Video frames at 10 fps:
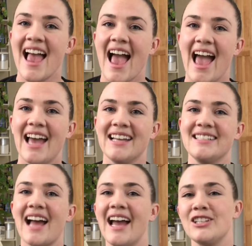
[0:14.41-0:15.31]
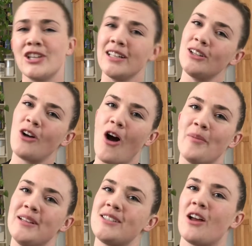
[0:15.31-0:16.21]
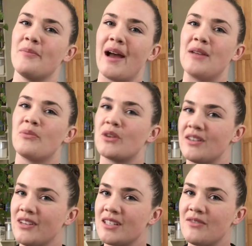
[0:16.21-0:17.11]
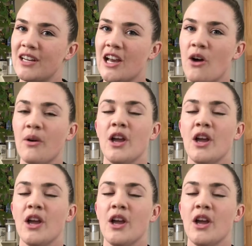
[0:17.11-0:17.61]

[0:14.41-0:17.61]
and I checked the comments on my previous video,